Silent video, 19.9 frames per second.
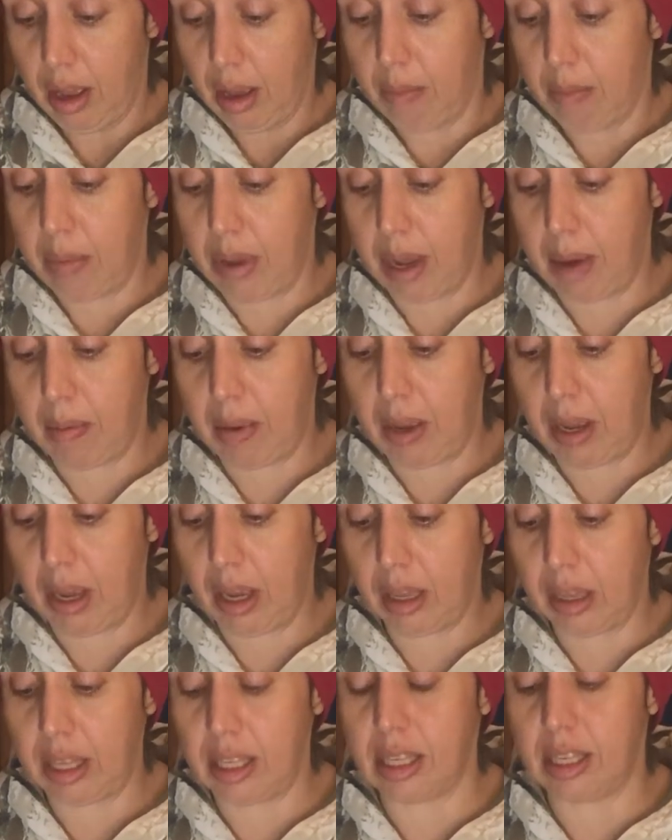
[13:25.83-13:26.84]
Maybe
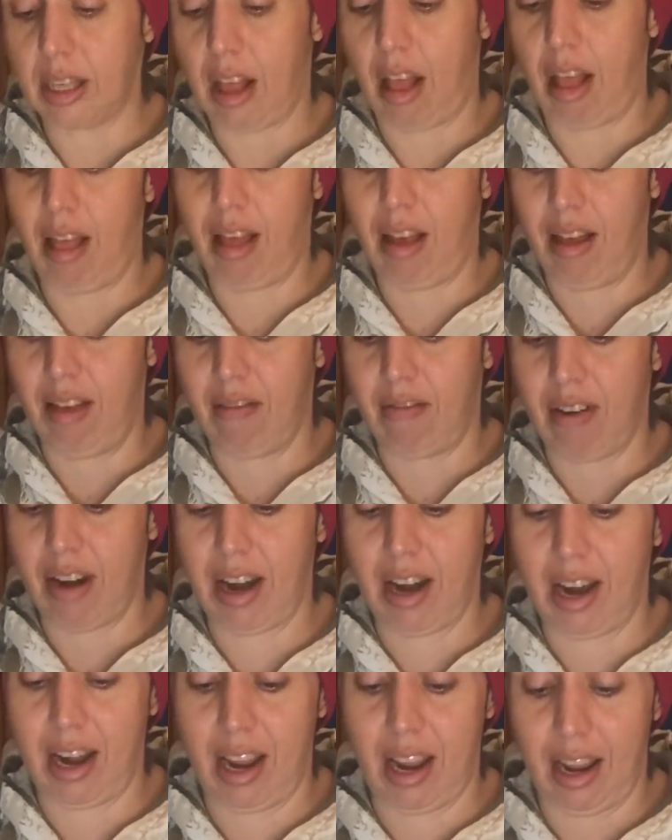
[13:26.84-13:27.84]
this is a love
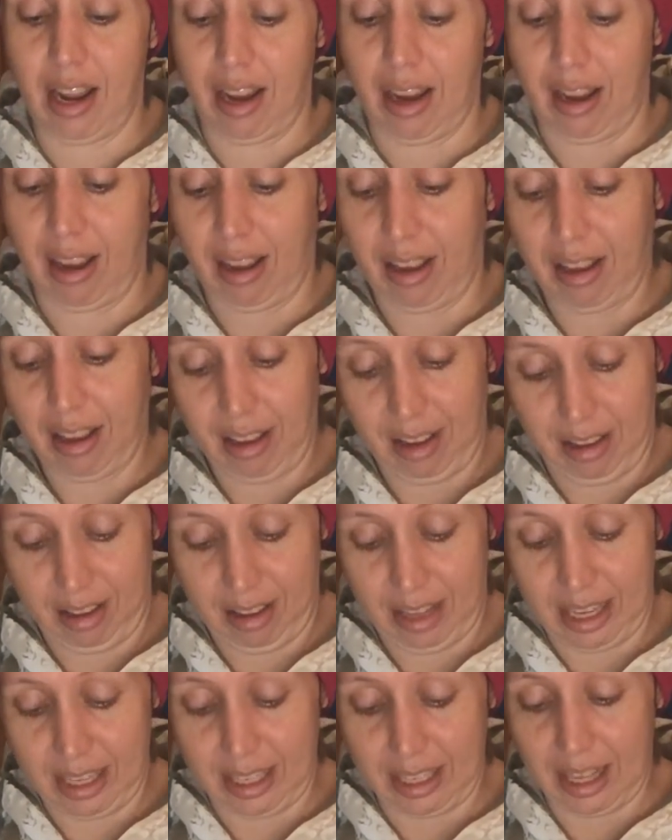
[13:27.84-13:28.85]
reading.
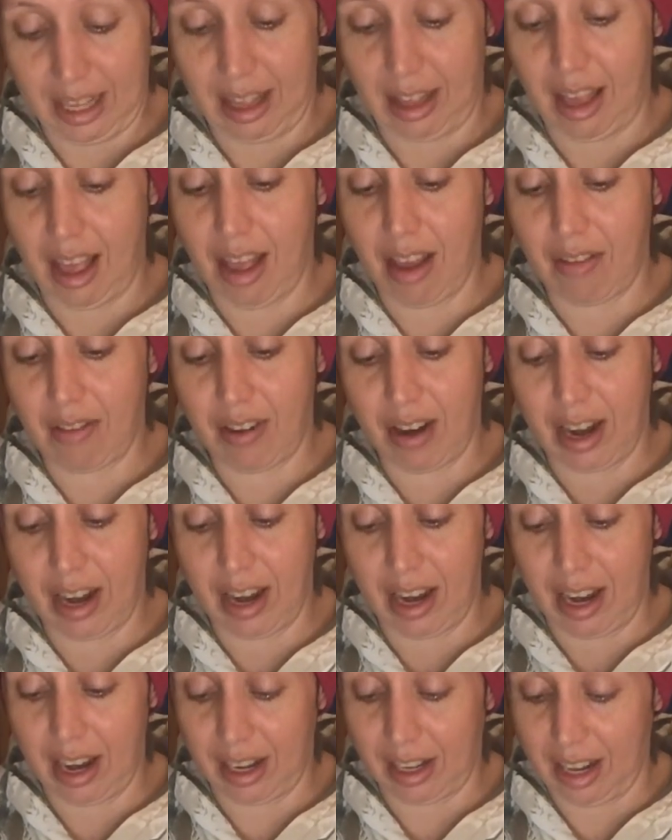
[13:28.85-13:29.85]
This is a love
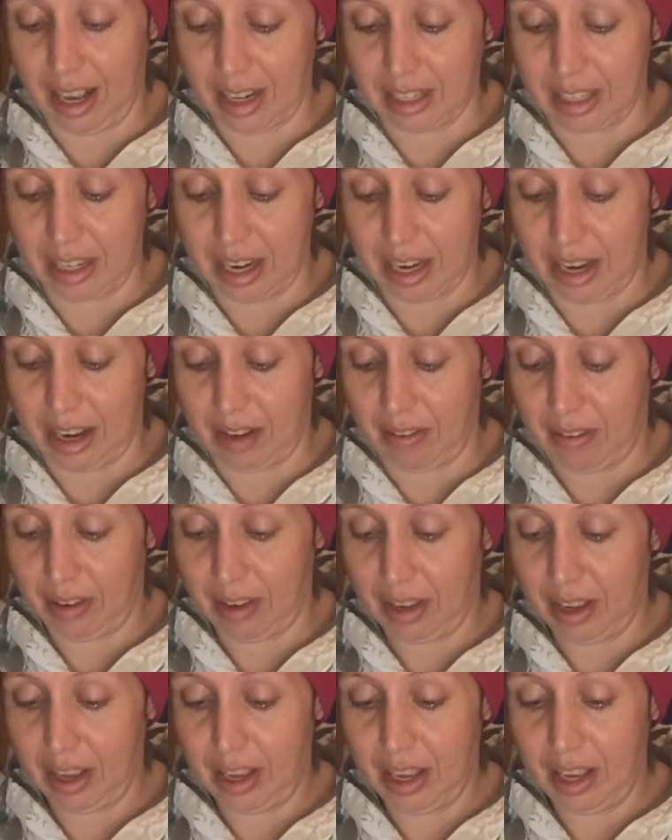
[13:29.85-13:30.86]
reading collective.
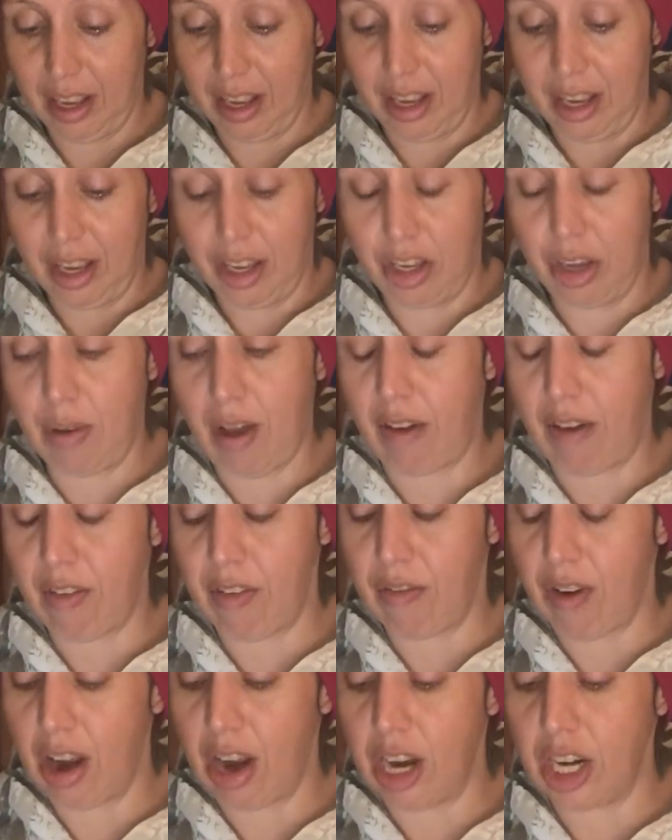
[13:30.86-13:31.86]
You have a
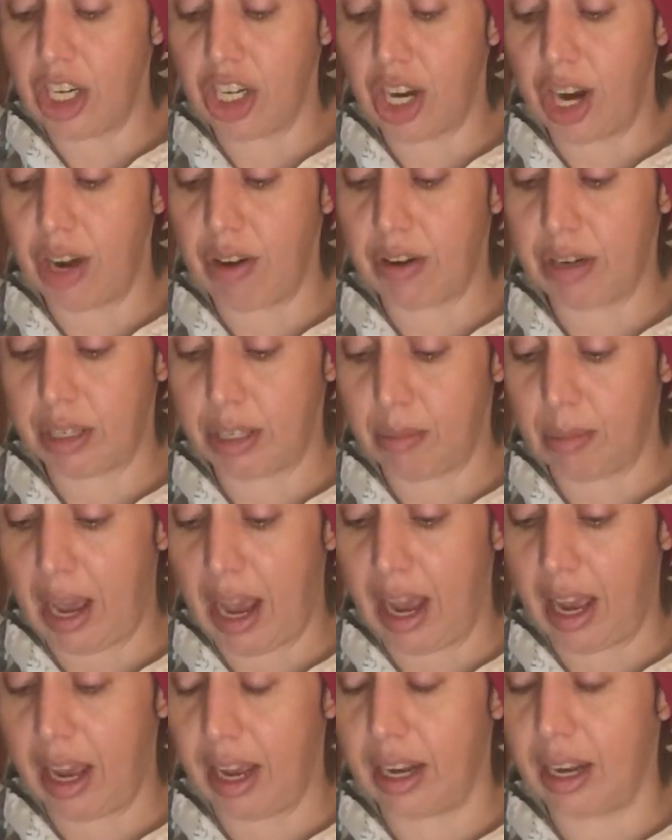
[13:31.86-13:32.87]
very generous
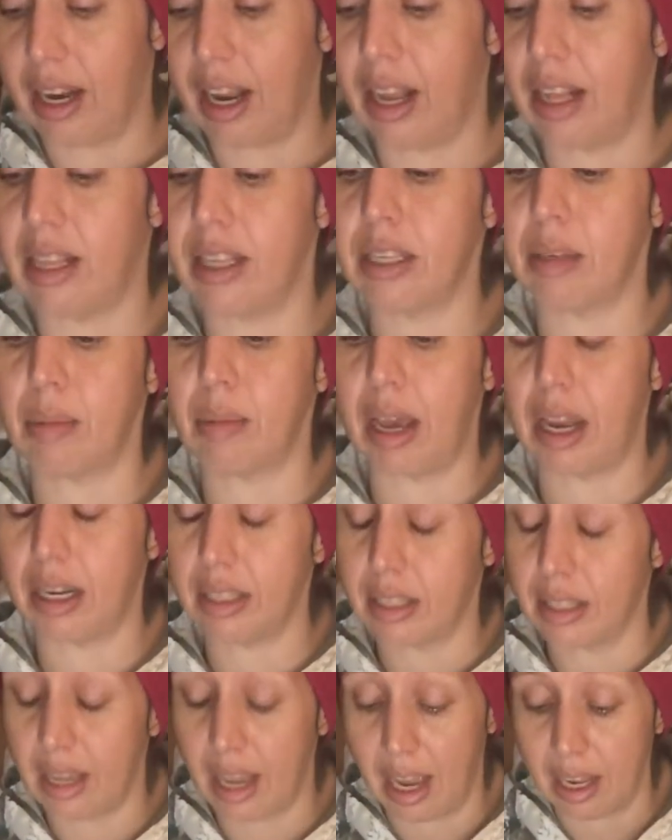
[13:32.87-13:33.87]
man, and this man
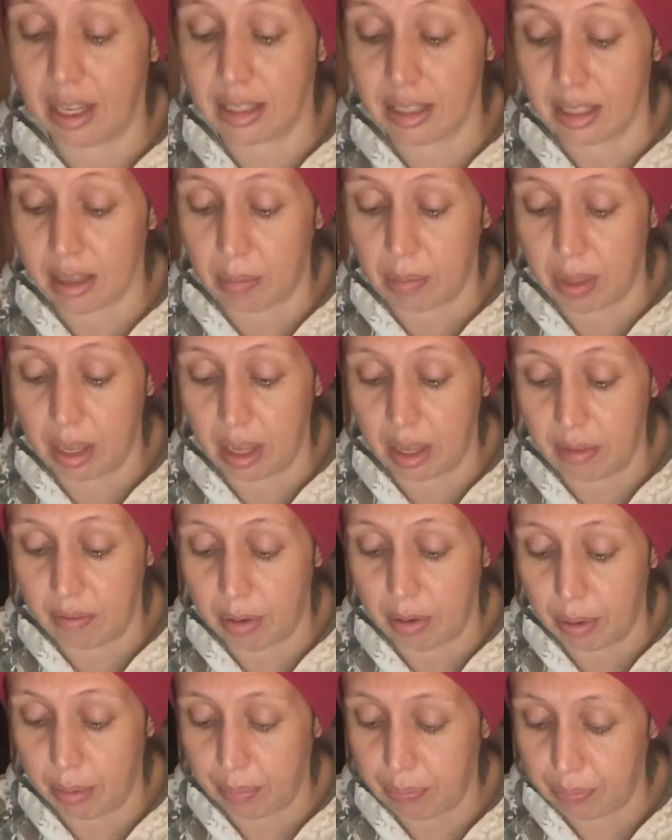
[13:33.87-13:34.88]
is can't stop thinking of
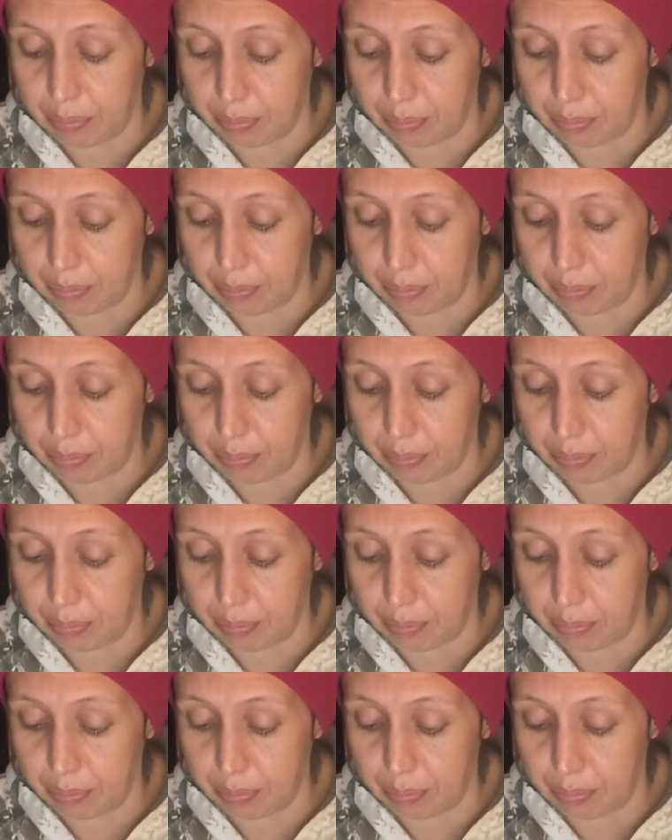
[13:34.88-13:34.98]
you.